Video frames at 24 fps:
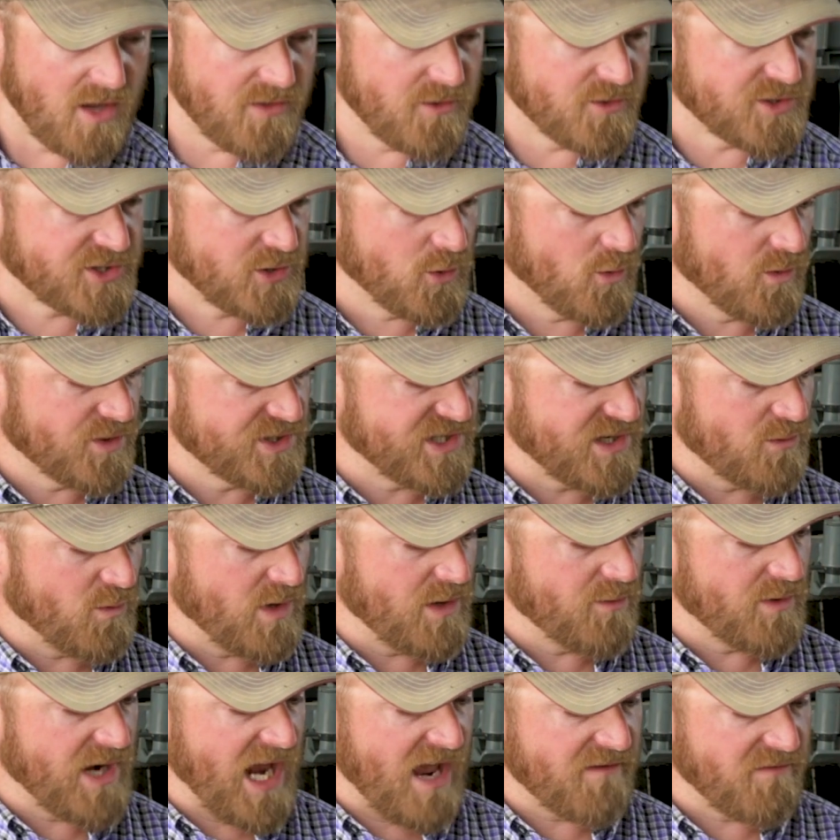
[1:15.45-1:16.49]
other tools that
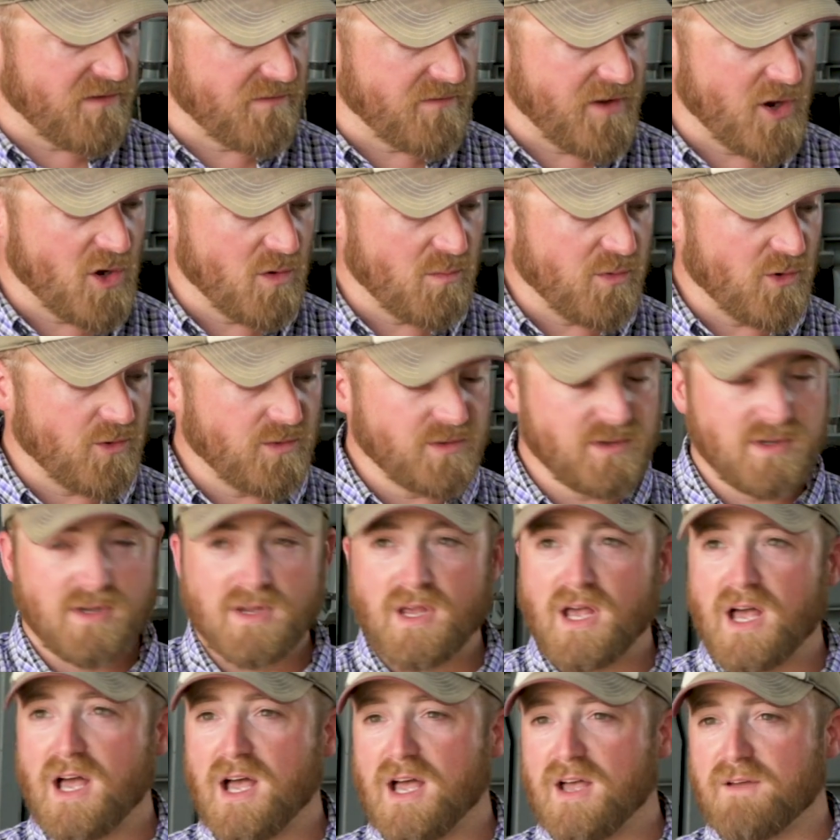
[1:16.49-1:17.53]
we would have available,
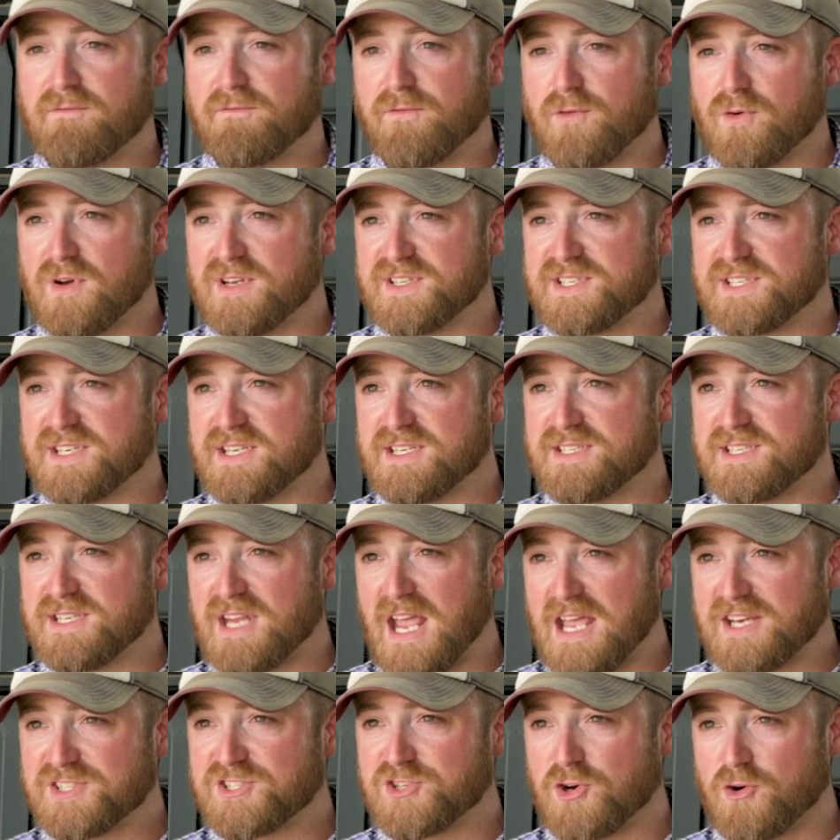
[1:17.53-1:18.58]
for instance,
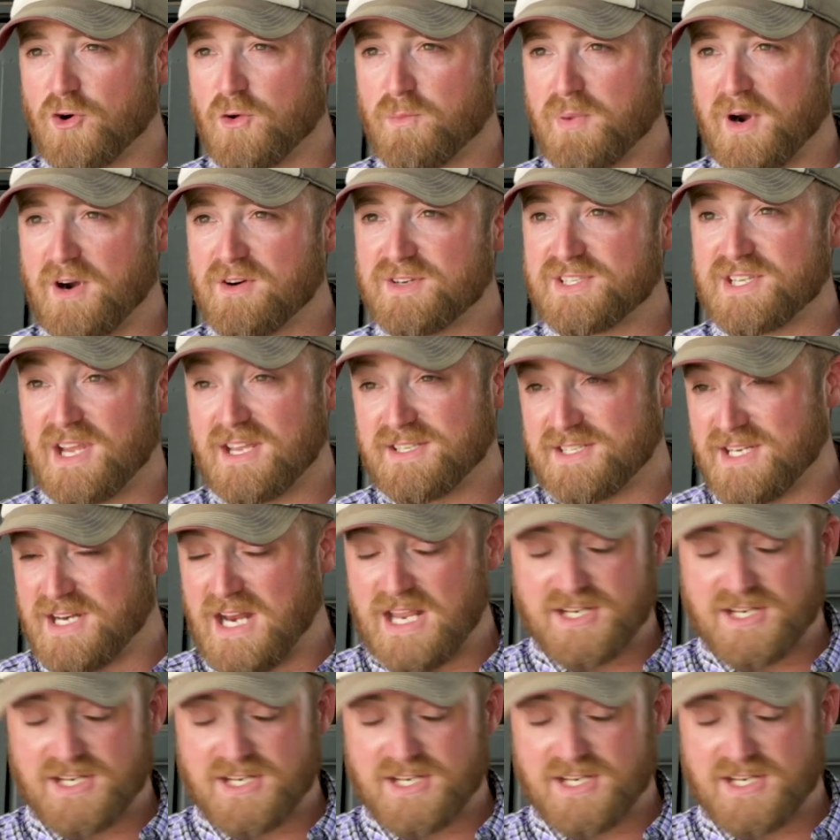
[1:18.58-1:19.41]
external parasites and